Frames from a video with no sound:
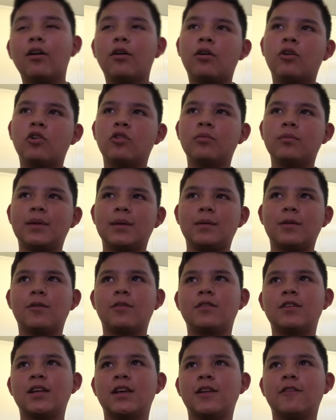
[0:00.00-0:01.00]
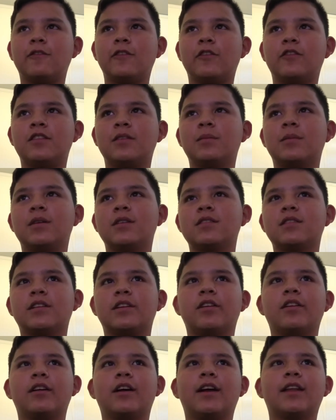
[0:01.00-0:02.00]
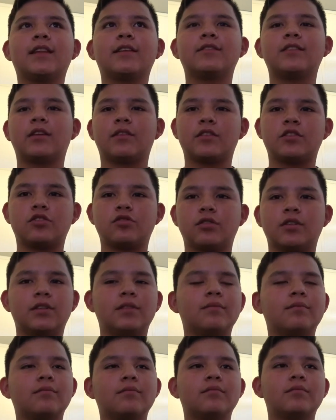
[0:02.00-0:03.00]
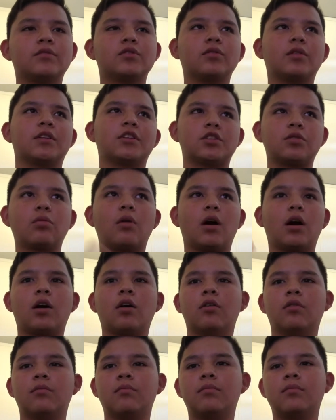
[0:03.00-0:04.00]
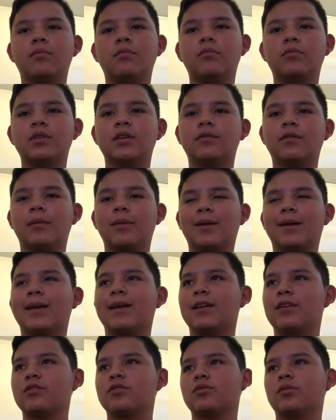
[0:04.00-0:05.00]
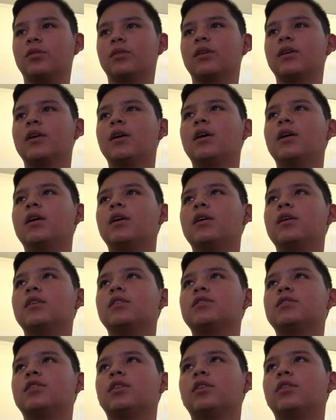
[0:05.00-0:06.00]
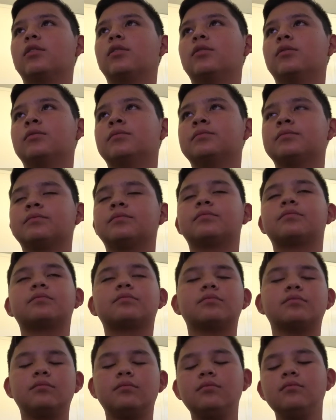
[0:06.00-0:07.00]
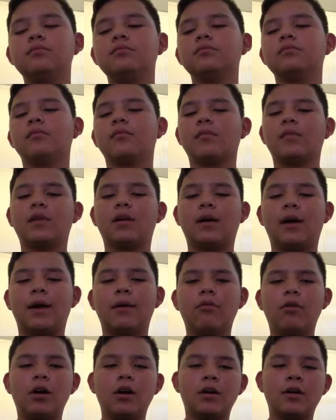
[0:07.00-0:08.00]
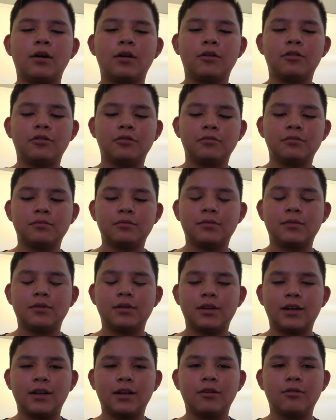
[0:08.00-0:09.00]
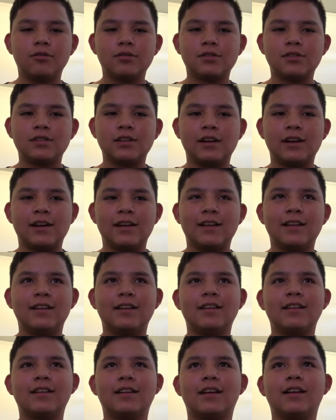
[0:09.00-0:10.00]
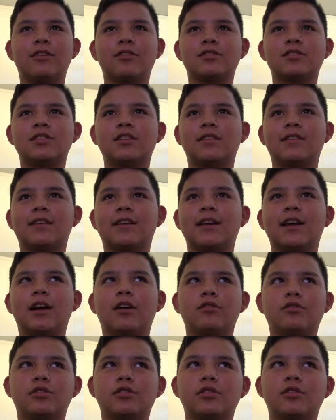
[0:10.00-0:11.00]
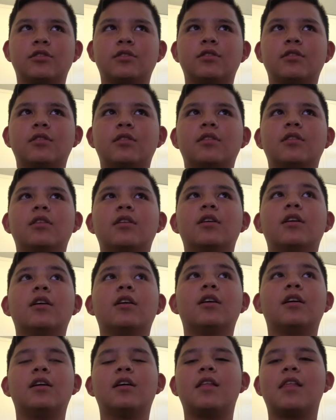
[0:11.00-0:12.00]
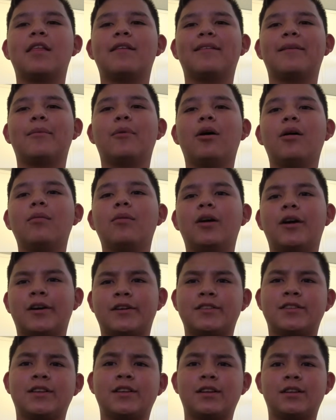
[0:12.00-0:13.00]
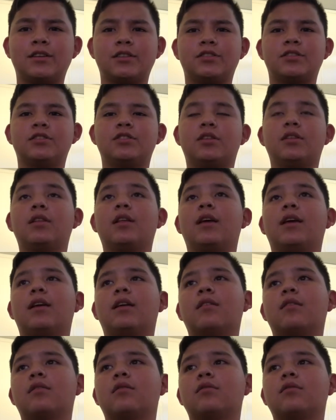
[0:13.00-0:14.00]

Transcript: go home maybe 10-15 minutes later. I live down the street, so I just walk home whenever I'm like 8 years old. So I walk home, and I go inside, and I go sit on the couch. And then my mom walks in because she like,